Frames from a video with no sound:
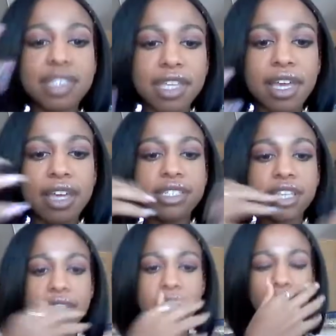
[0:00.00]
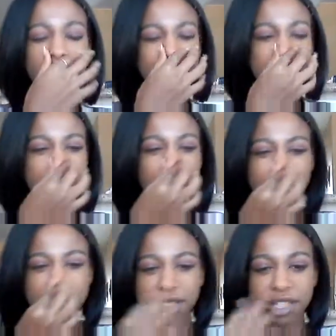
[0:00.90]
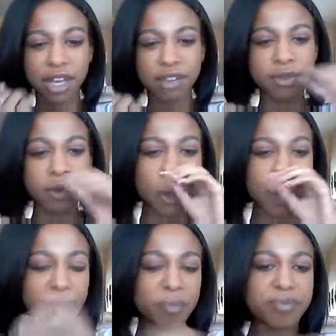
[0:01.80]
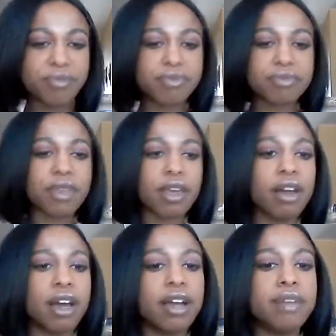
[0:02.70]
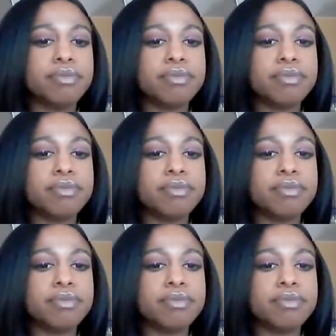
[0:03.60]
things, and like all this stuff. um